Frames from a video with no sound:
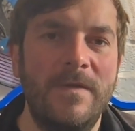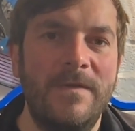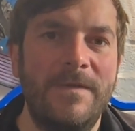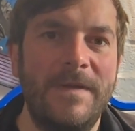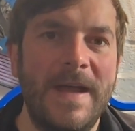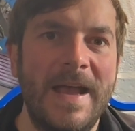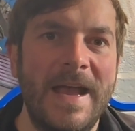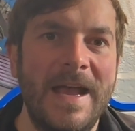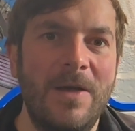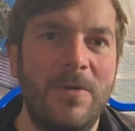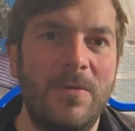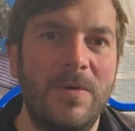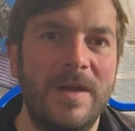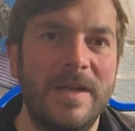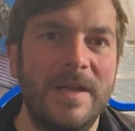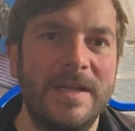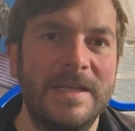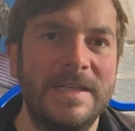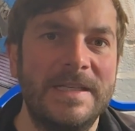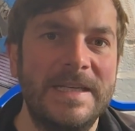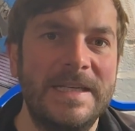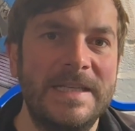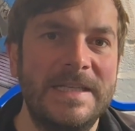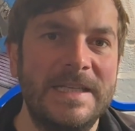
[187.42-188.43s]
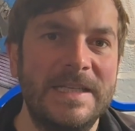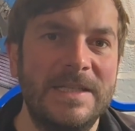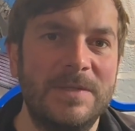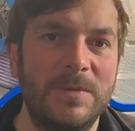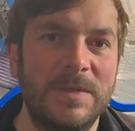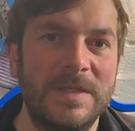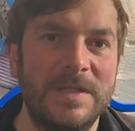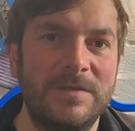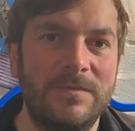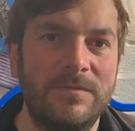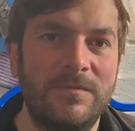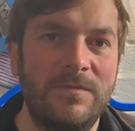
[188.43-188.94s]
of our DT
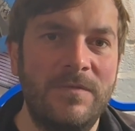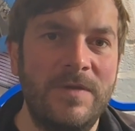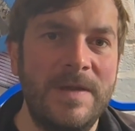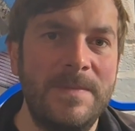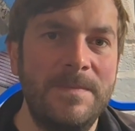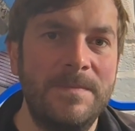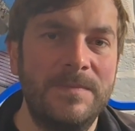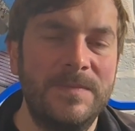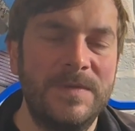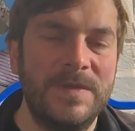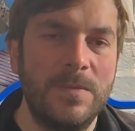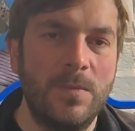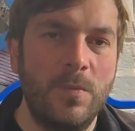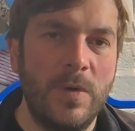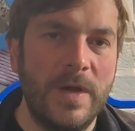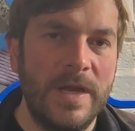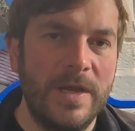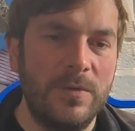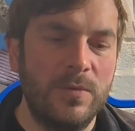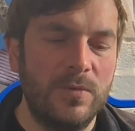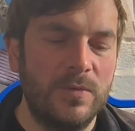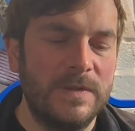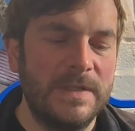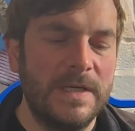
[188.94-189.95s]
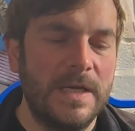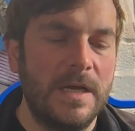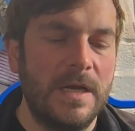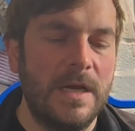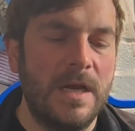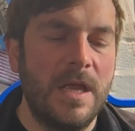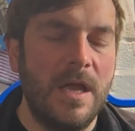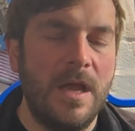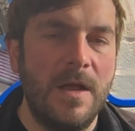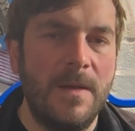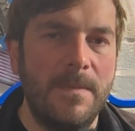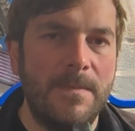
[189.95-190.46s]
Swiss rims and wheels
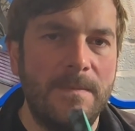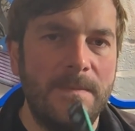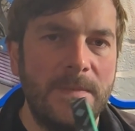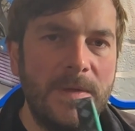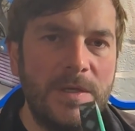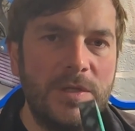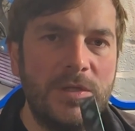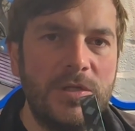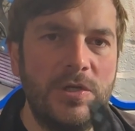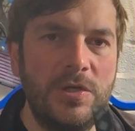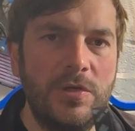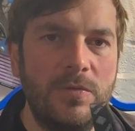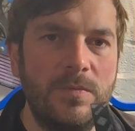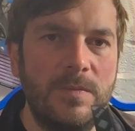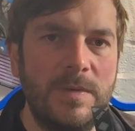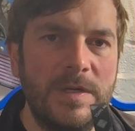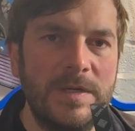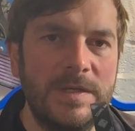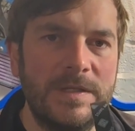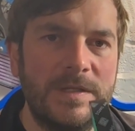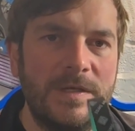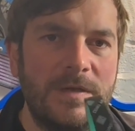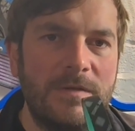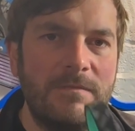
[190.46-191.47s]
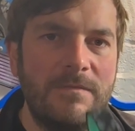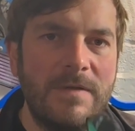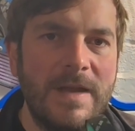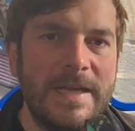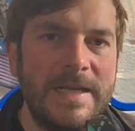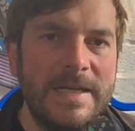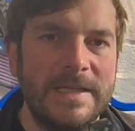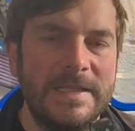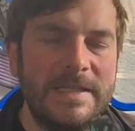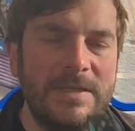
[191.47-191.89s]
come tubeless ready.